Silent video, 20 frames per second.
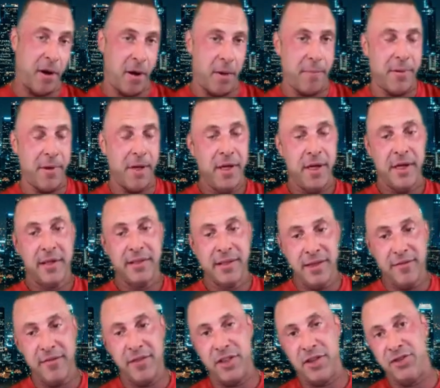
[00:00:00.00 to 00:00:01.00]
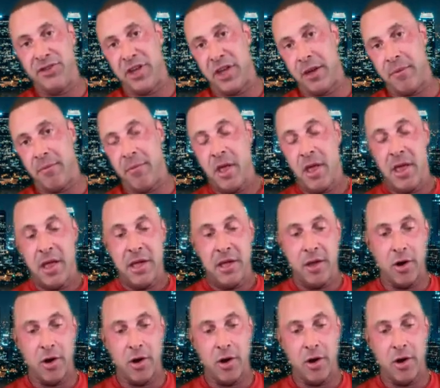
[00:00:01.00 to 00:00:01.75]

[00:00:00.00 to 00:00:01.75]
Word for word: pump leaving the gym.